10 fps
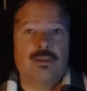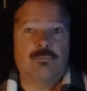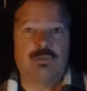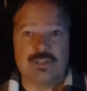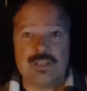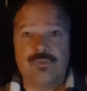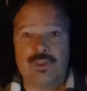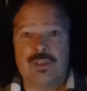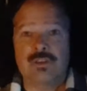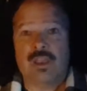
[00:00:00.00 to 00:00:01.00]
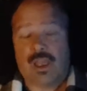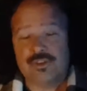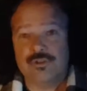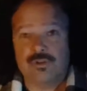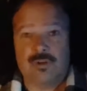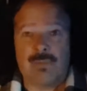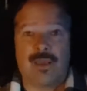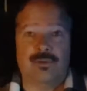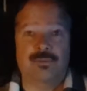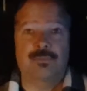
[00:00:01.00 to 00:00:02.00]
believing a certain
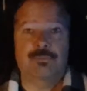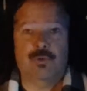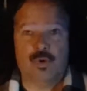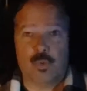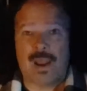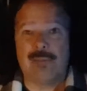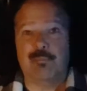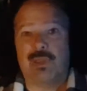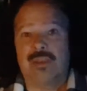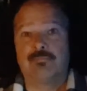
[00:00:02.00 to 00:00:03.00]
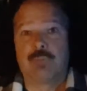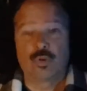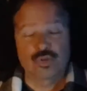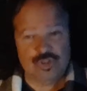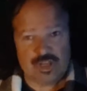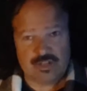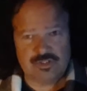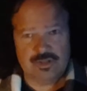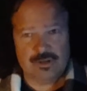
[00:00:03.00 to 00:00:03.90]
amount of crap and bullshit.